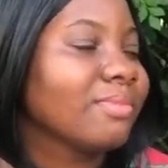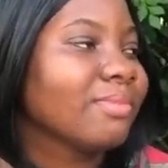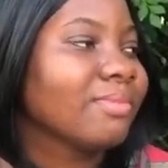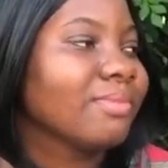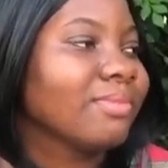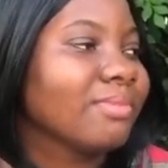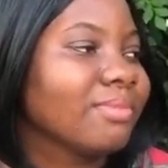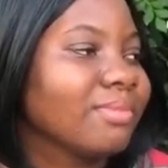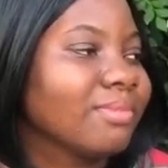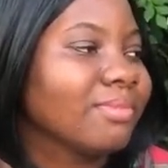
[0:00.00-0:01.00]

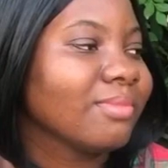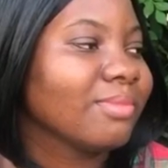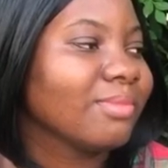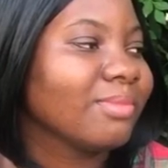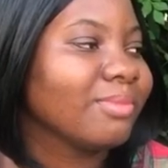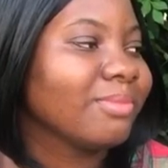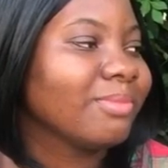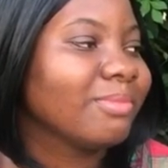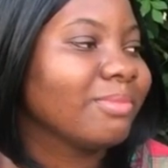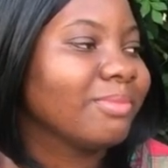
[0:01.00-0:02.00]

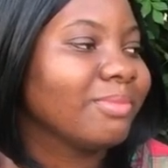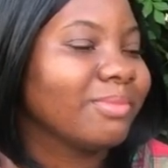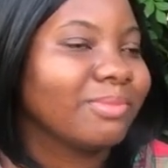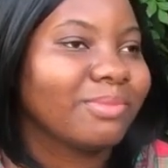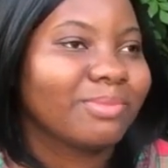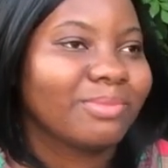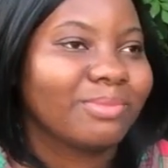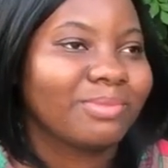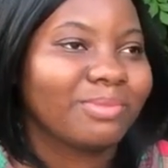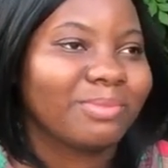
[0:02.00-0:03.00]

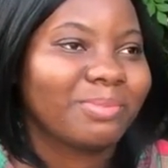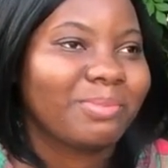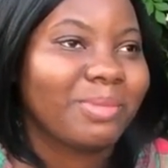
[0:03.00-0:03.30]
(silent)